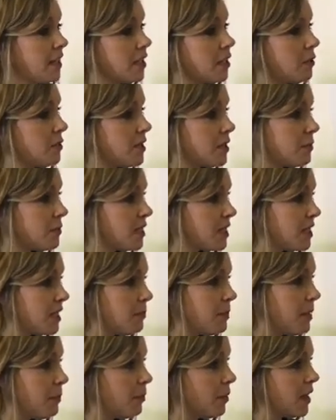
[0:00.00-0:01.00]
to
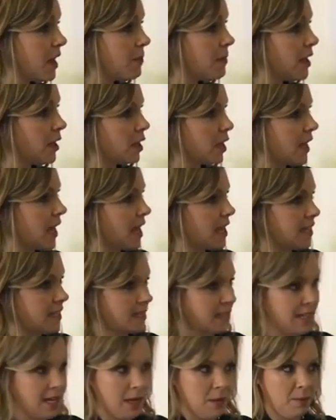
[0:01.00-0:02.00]
some people, they may look at it
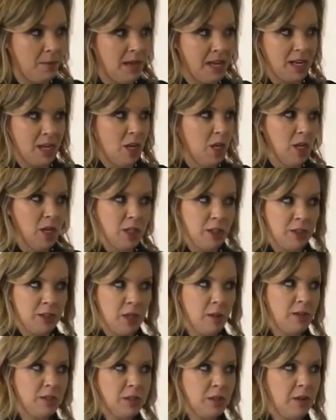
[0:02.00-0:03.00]
and say, but
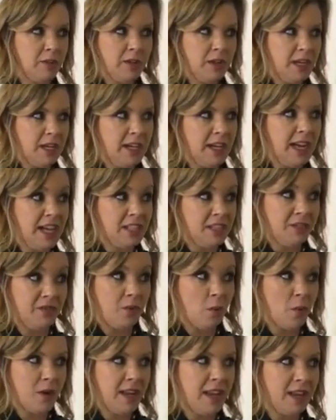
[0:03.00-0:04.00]
so-and-so over here has
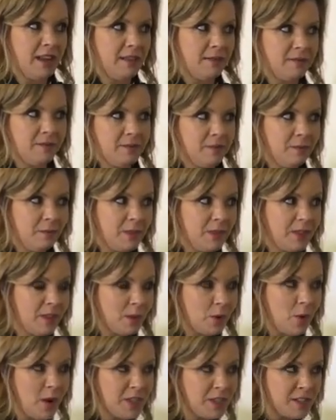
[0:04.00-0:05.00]
40. But
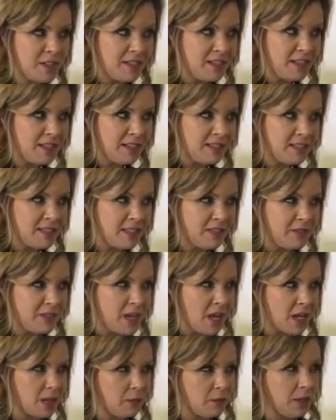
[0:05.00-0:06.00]
the question is, if
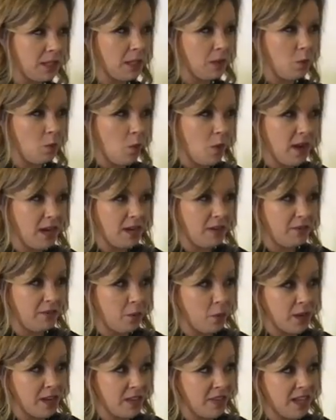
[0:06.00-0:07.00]
Donna really wanted
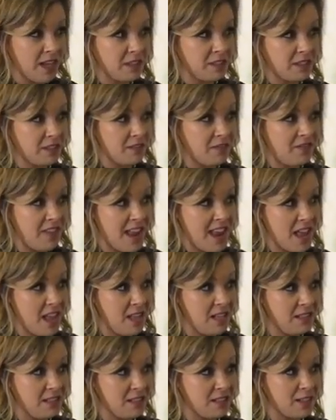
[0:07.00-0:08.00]
40,000
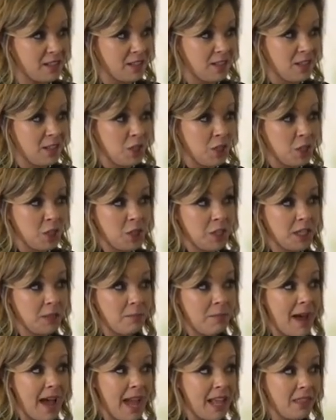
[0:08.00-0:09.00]
fans, she
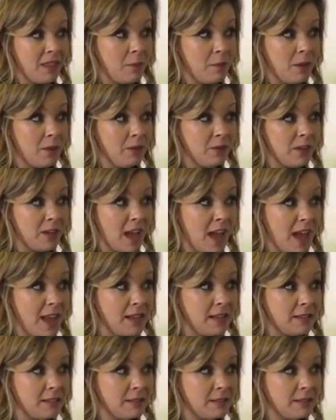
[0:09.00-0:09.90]
could buy them overnight.